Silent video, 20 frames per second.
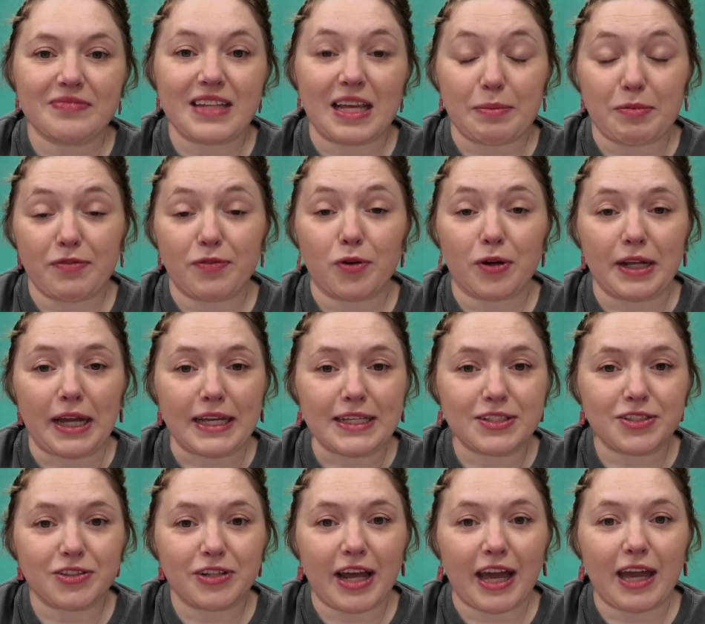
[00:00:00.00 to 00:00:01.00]
day before
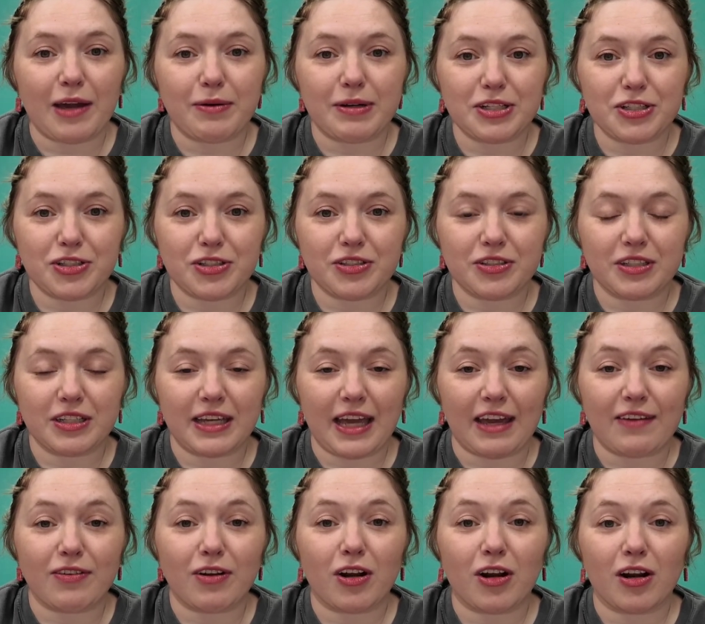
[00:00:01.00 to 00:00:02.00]
yesterday, which
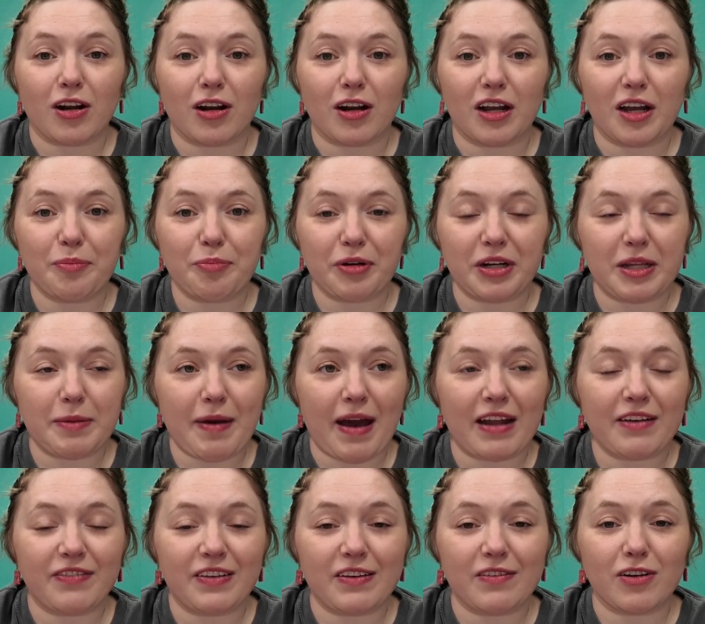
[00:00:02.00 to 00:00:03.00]
gave her a pretty
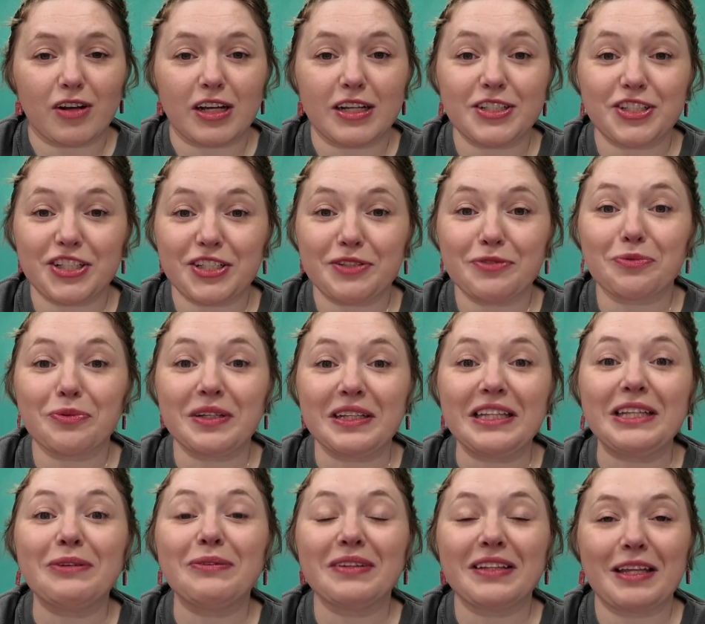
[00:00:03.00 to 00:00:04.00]
bad fever, and she's
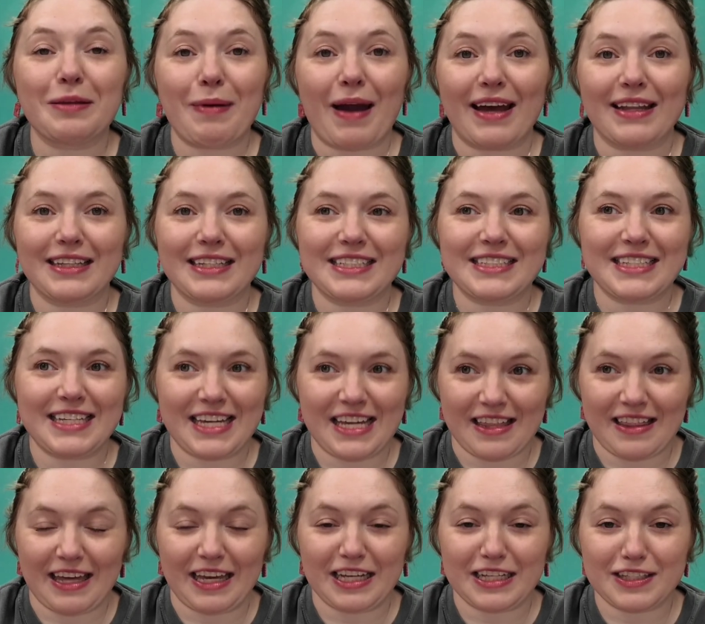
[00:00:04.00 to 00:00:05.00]
really, really badly
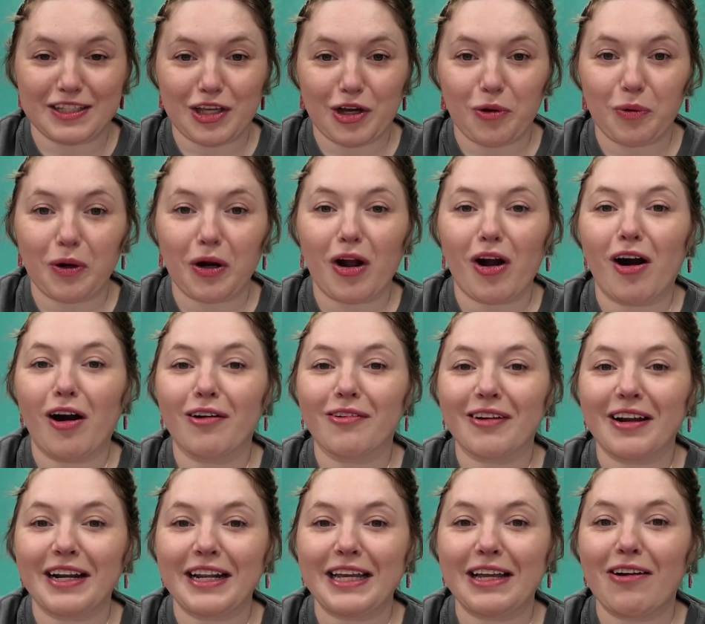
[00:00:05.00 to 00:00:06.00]
teething. So we're all
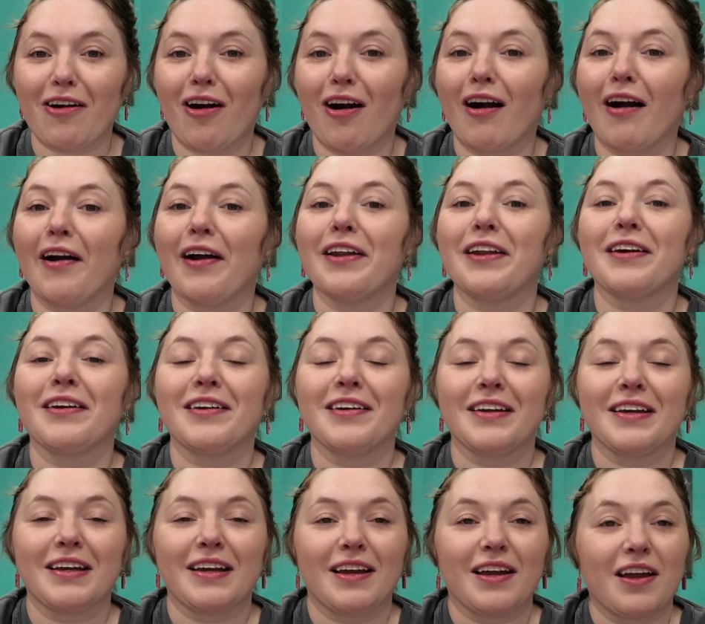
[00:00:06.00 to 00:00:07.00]
running on
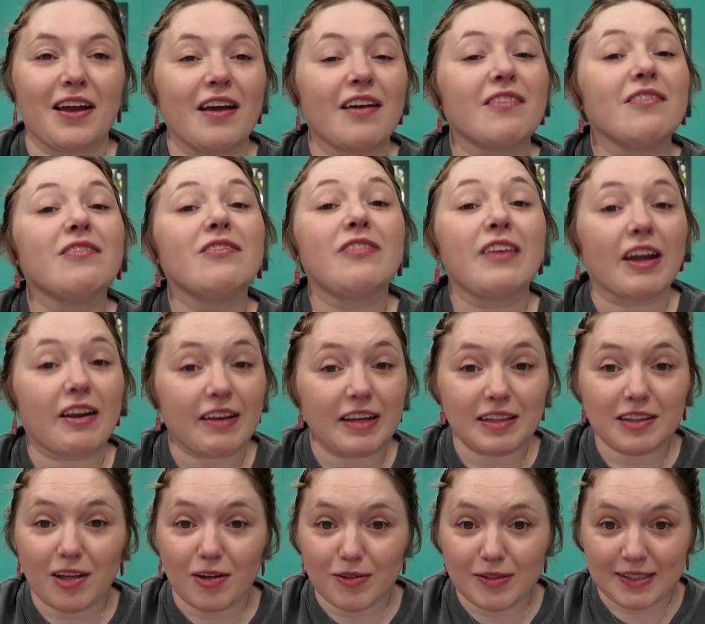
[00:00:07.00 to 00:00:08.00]

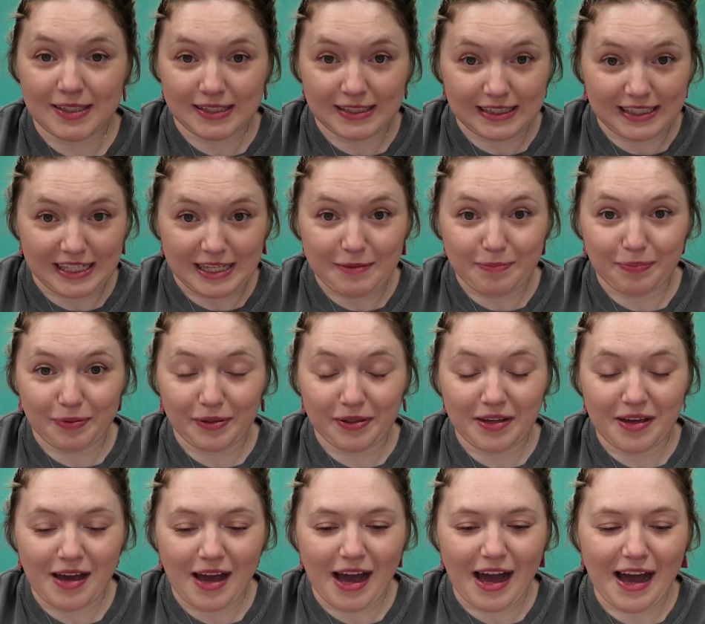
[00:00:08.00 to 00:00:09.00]
very low sleep,
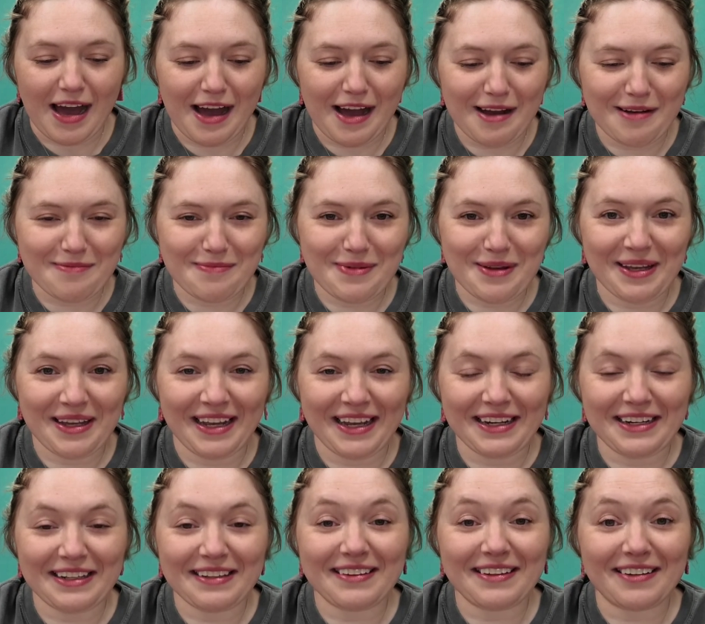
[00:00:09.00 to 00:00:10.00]
and
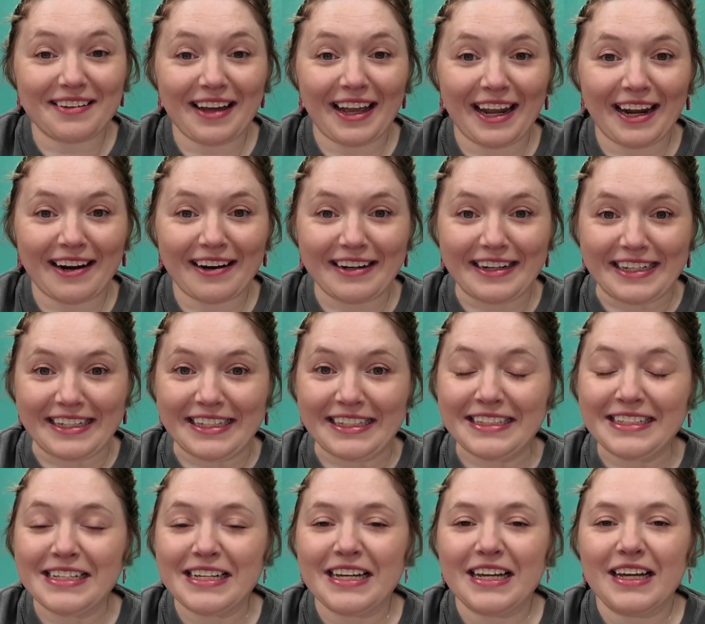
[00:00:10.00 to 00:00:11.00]
a little harried.